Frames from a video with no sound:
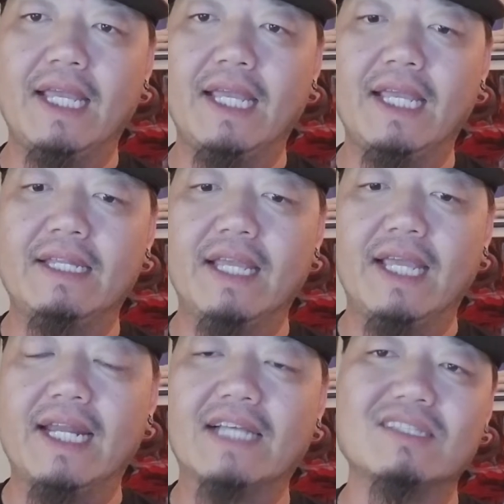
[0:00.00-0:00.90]
it,
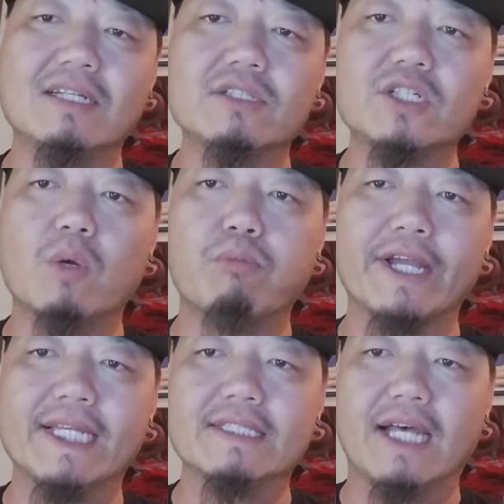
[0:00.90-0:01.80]
it has little to no
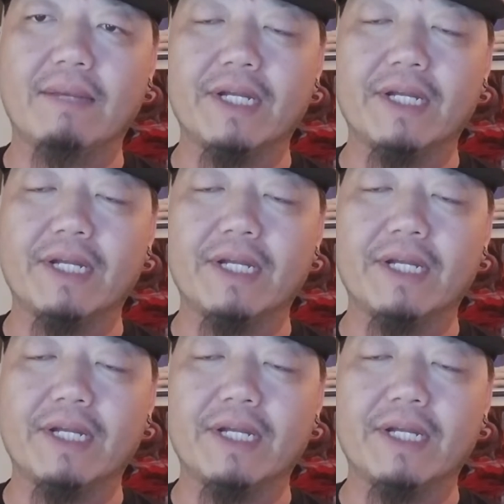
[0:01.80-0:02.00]
break in time.